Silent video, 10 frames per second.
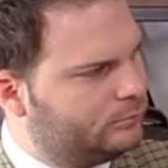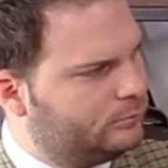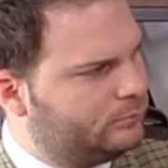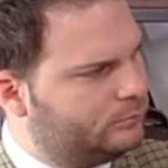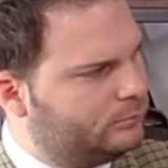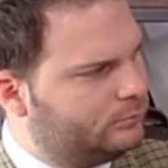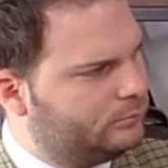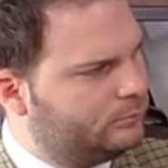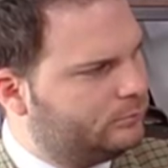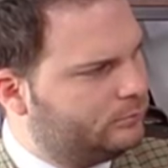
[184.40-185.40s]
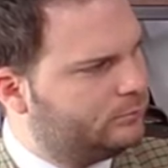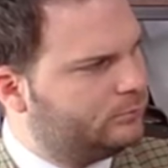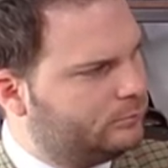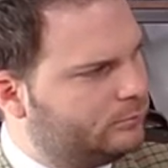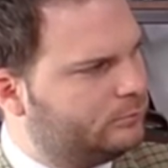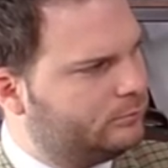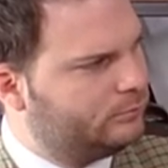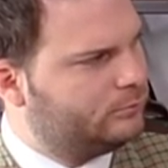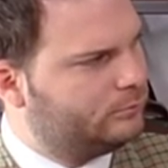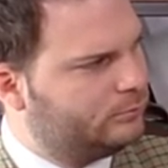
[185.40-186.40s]

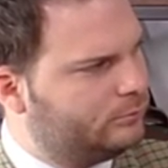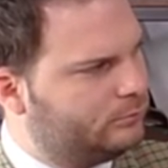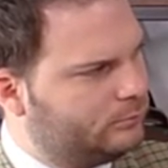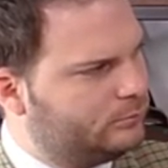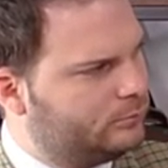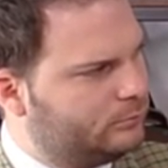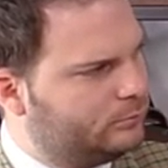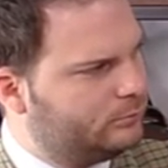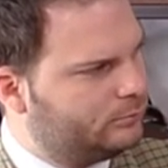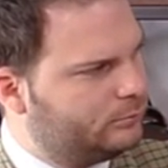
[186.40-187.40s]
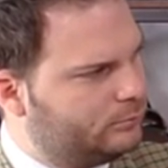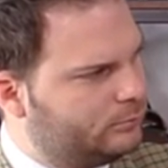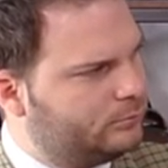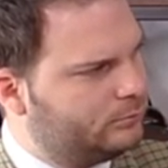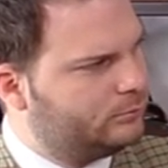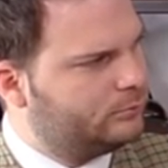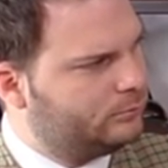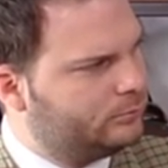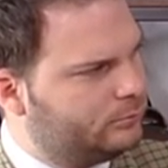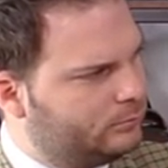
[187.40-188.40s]

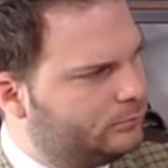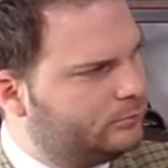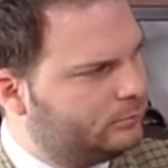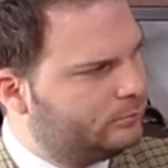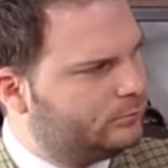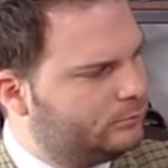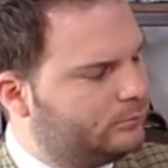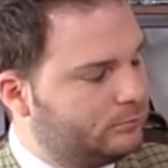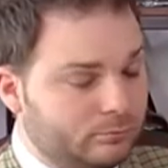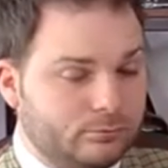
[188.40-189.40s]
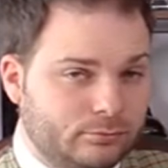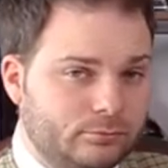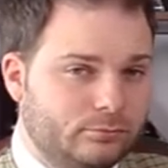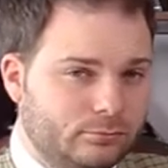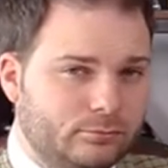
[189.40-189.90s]
(not speaking)